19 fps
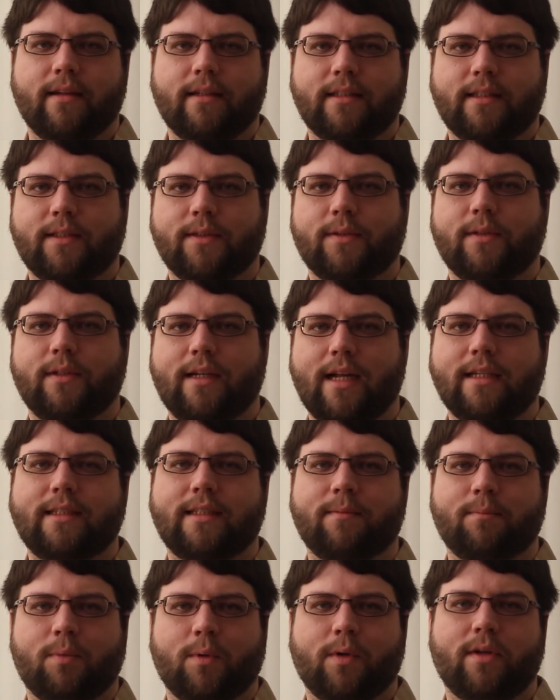So that's
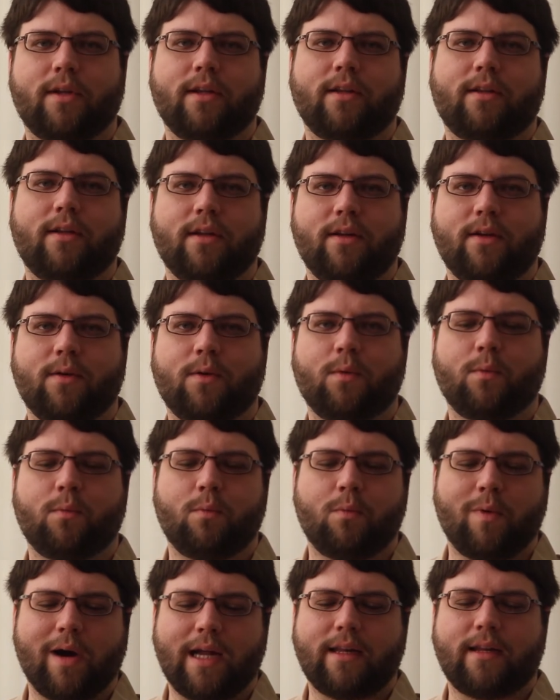important to know
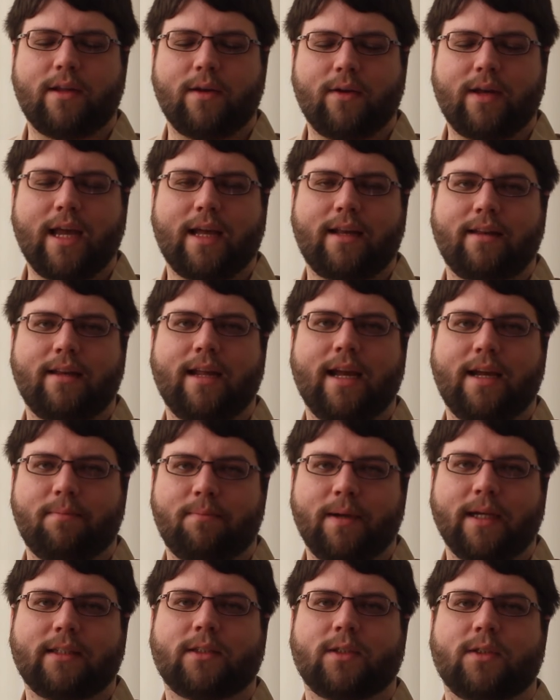what you can
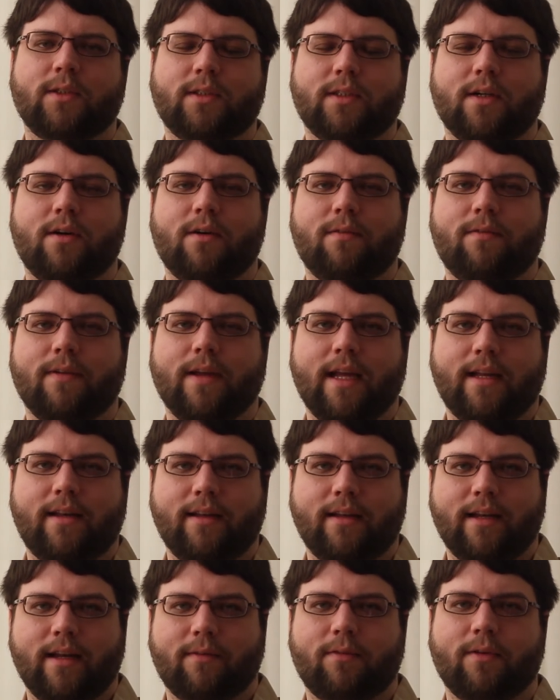take pictures of
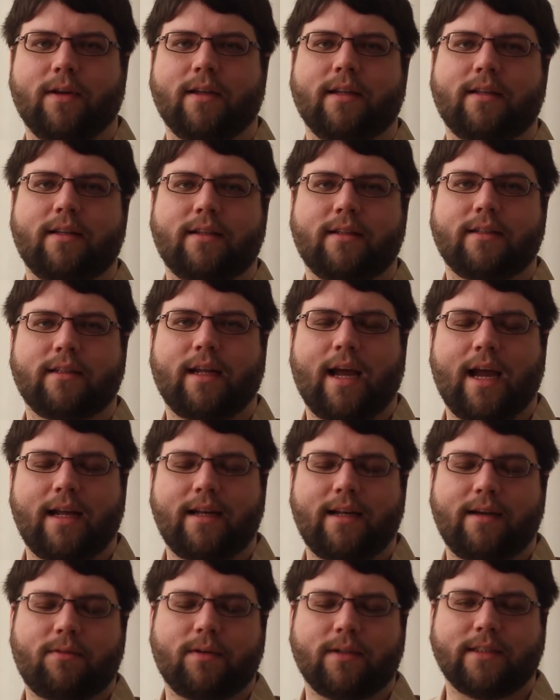at
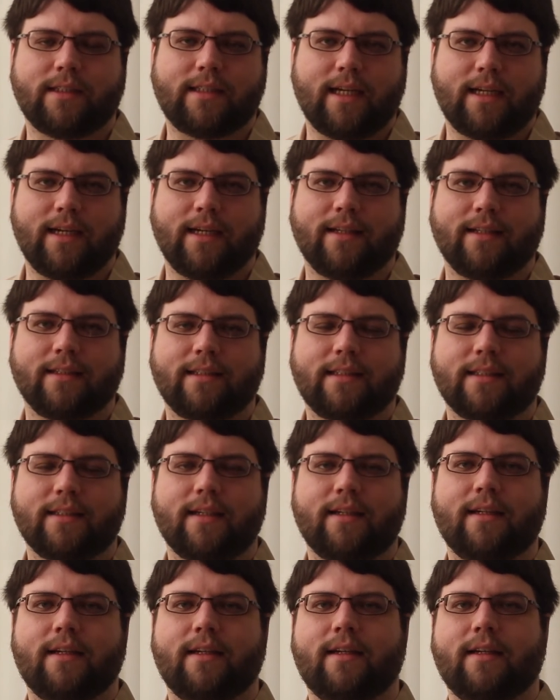different settings.
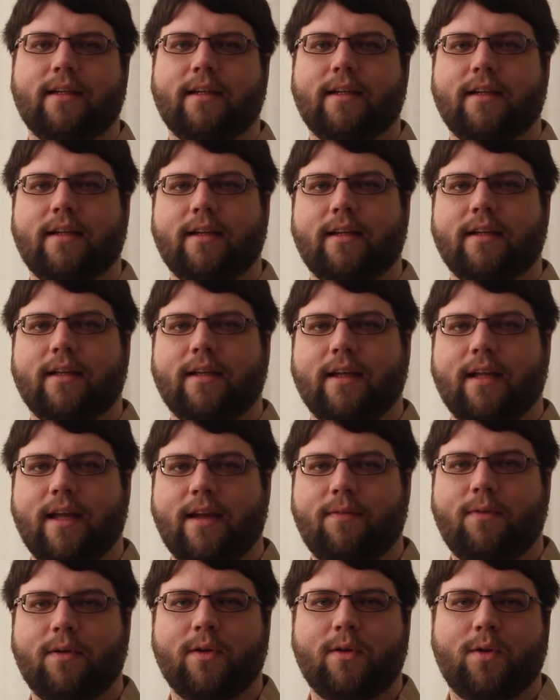
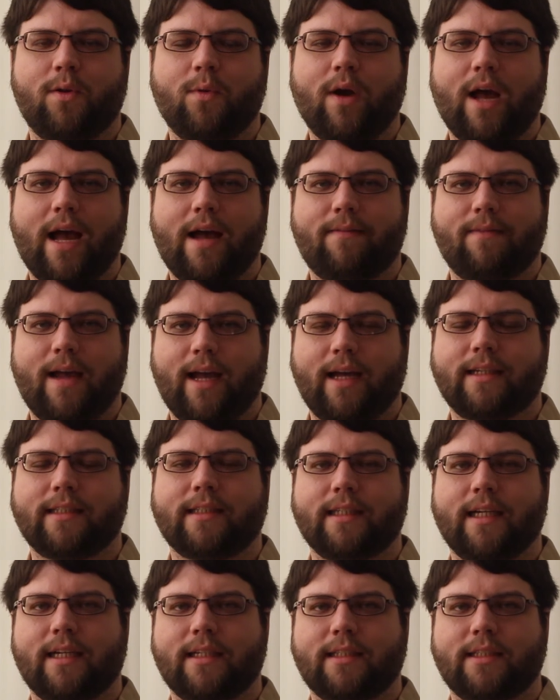If you do have
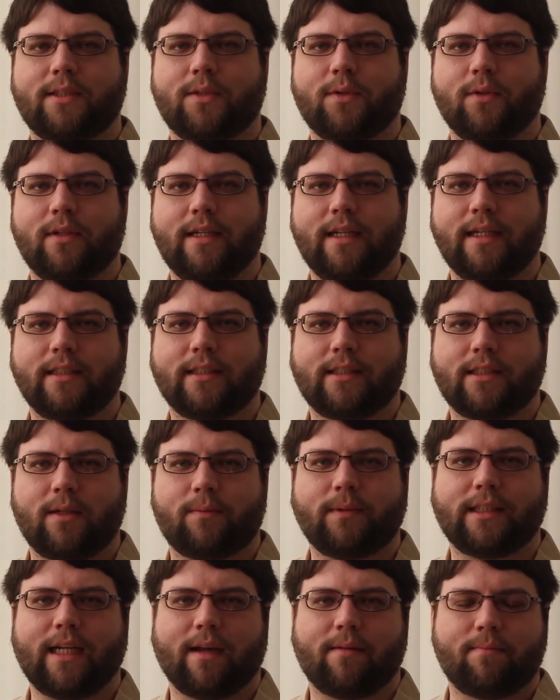access to the
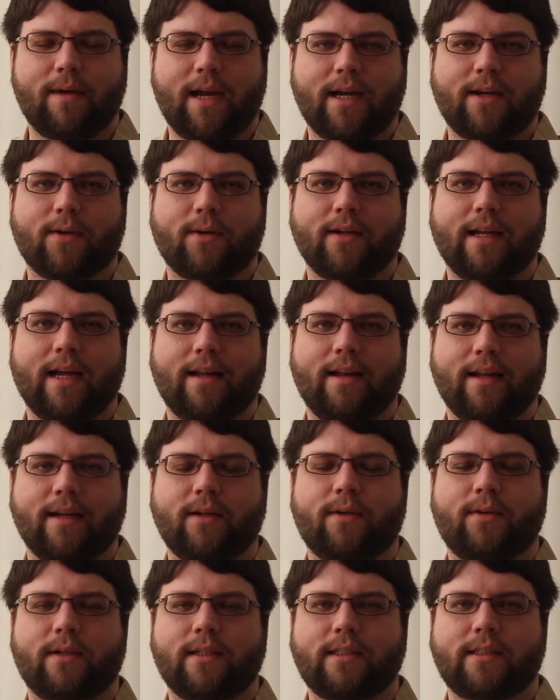subject matter that
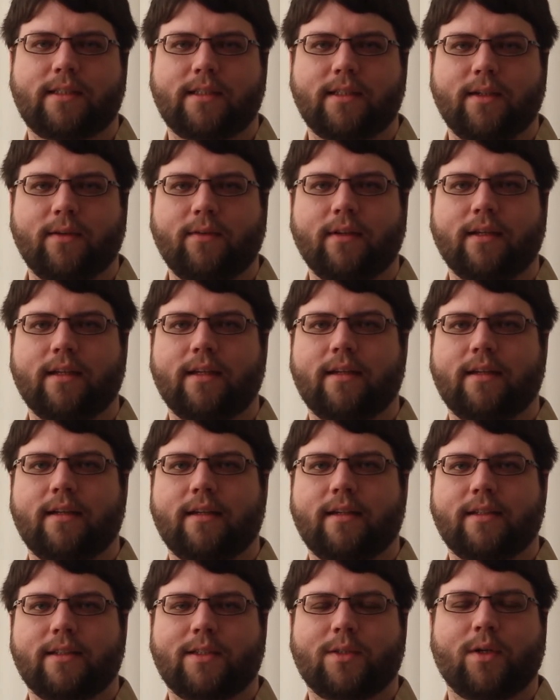interests you,
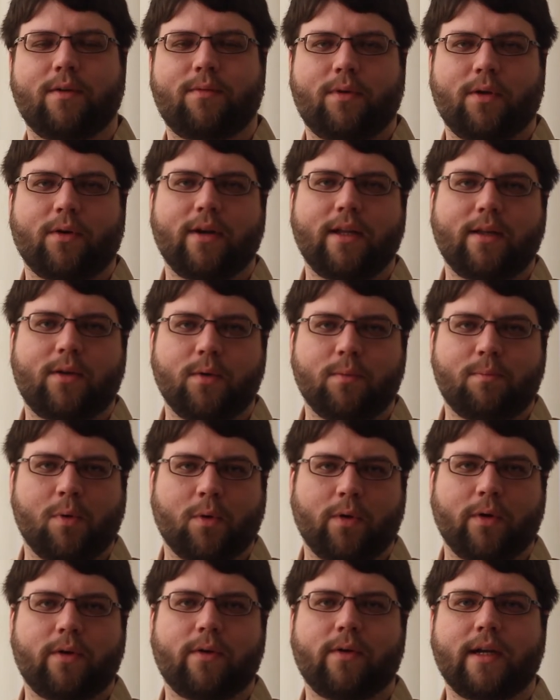so if you're into
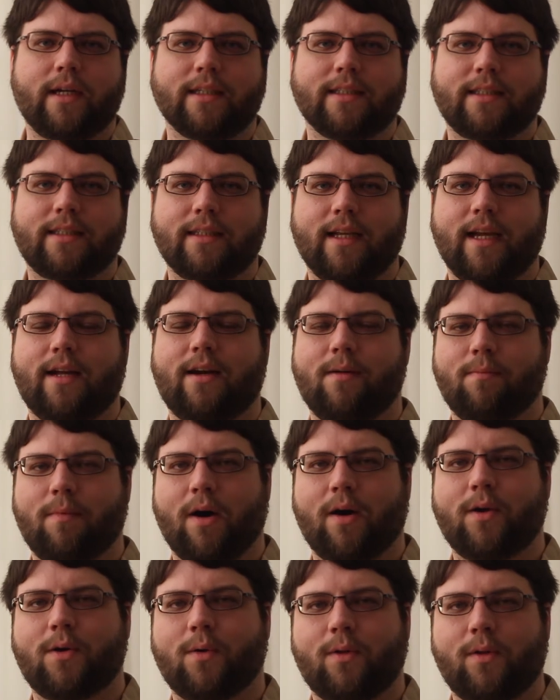portraits, get a
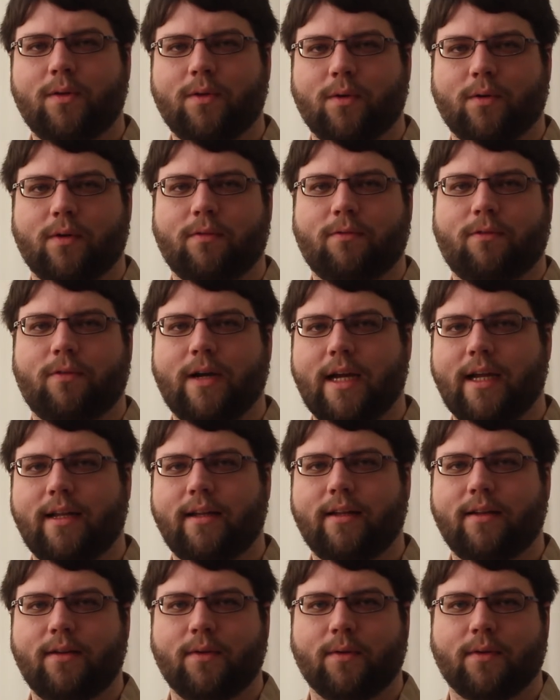model or a
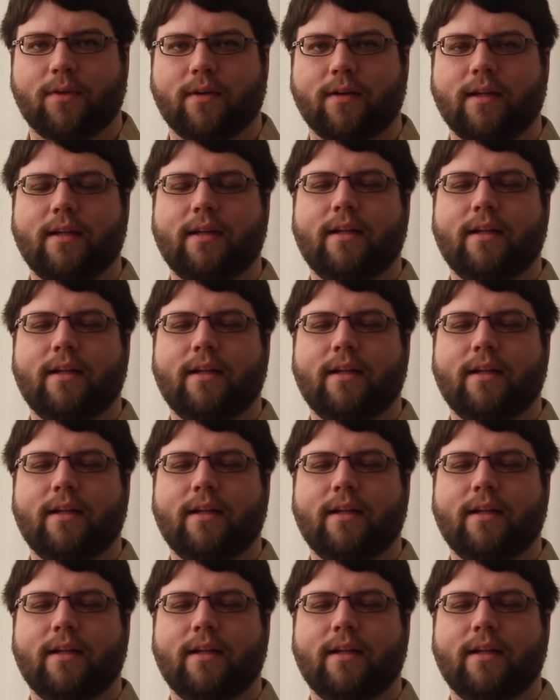friend or